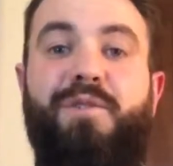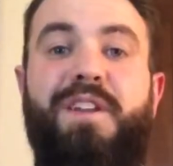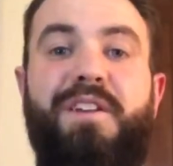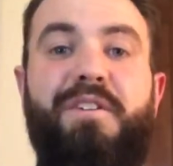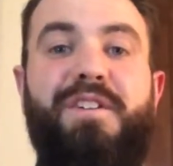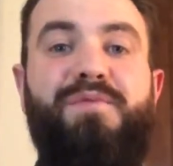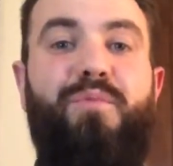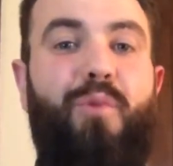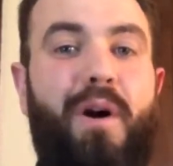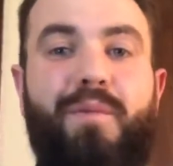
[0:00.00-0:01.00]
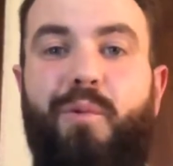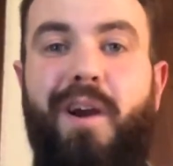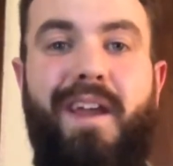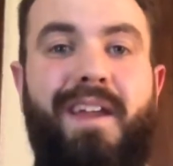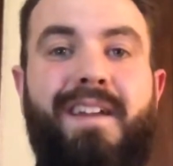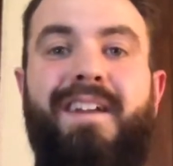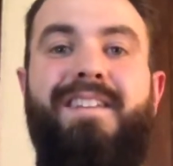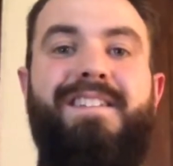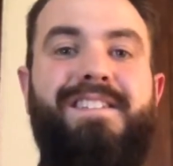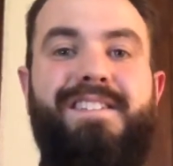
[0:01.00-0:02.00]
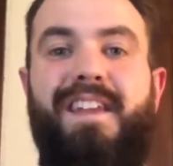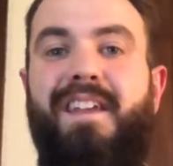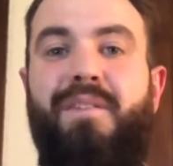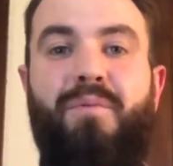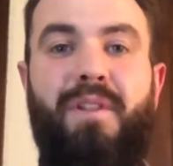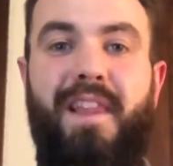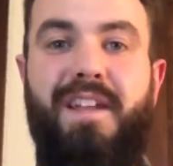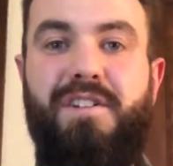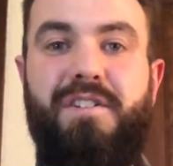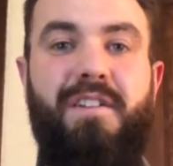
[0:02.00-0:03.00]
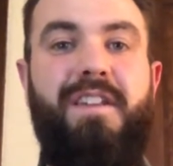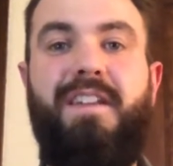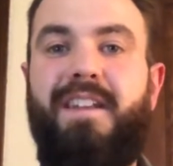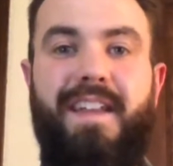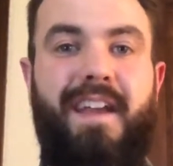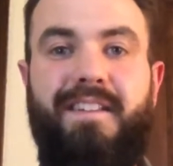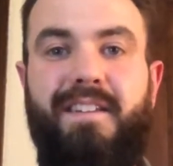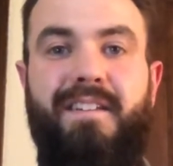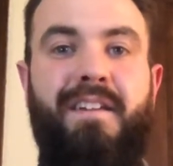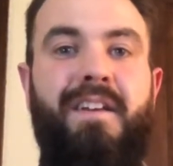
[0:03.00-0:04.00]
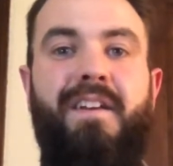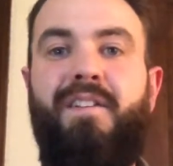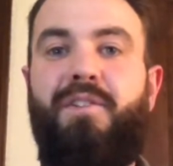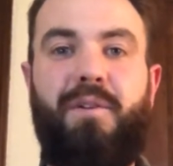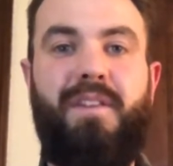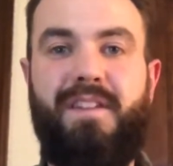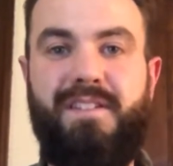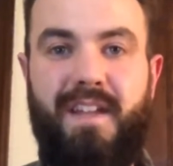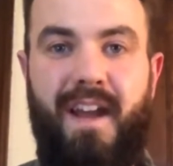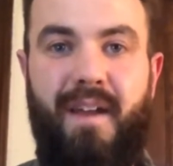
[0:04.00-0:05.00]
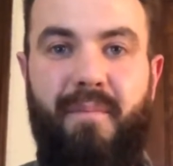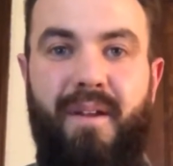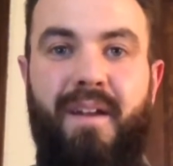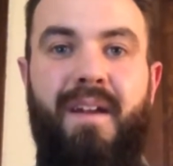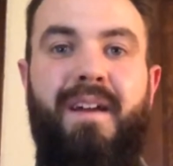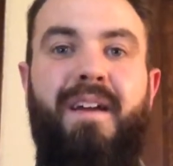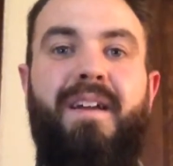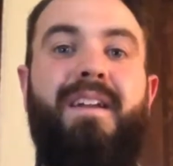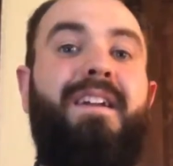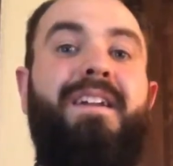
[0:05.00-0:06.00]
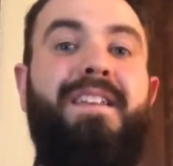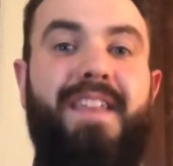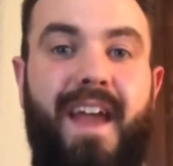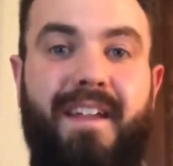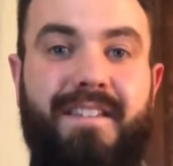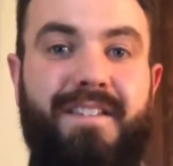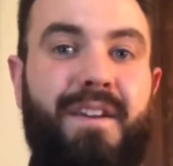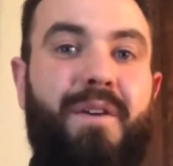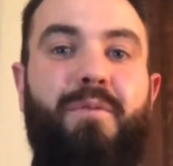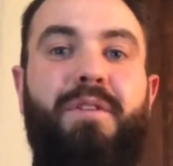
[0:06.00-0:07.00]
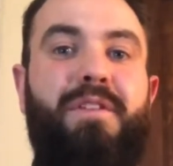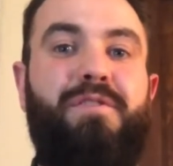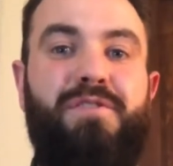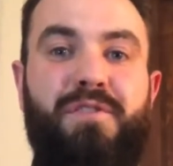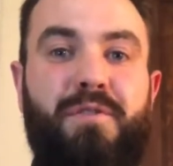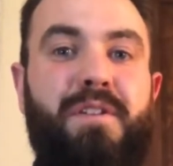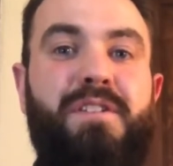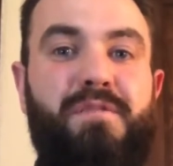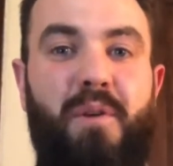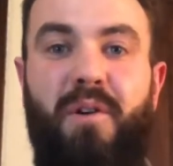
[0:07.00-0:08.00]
here is one way to stay relationally connected during this time. Connect with your student small